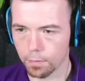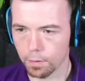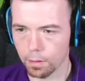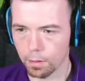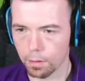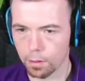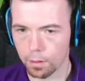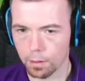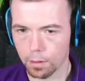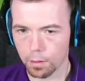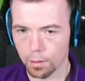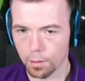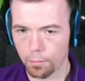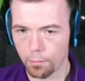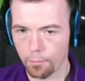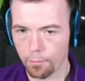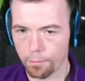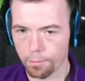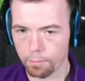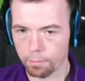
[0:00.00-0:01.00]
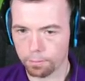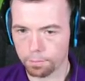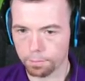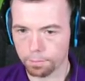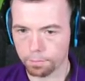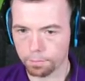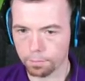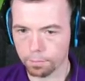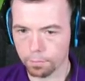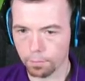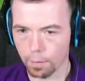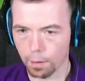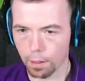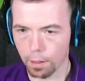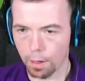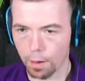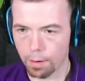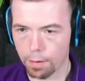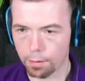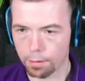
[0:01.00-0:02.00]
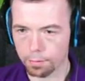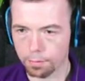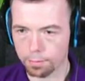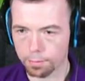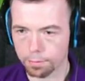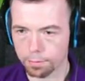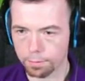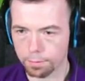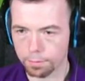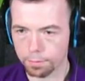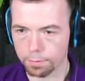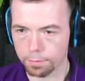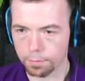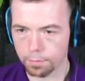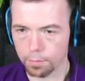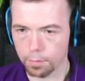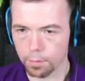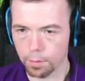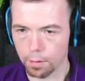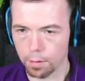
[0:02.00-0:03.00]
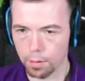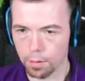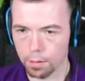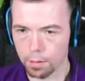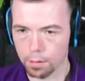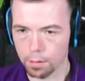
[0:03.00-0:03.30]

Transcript: That's not going to help. I was literally just waiting for Kitch.